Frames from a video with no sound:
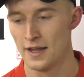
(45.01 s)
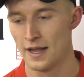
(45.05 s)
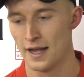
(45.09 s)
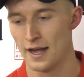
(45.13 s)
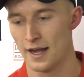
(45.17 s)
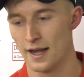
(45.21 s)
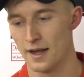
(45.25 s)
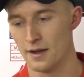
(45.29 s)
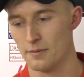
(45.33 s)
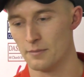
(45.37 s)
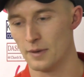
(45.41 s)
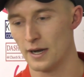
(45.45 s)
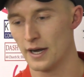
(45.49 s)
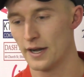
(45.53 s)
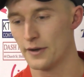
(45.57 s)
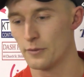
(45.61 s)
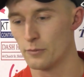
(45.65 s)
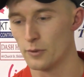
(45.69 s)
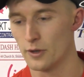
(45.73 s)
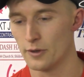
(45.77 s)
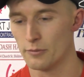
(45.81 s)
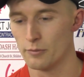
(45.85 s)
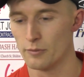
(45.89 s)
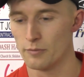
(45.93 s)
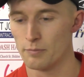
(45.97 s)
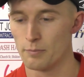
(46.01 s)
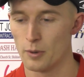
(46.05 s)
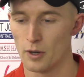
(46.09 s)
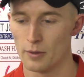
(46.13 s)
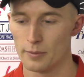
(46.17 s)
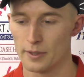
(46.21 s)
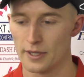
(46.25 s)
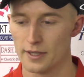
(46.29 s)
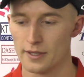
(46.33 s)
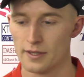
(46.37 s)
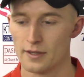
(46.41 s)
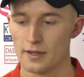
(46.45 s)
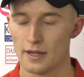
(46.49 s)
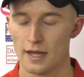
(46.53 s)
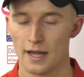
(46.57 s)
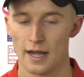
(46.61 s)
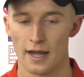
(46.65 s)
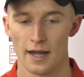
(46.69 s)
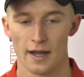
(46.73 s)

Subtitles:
I had a word with Bobby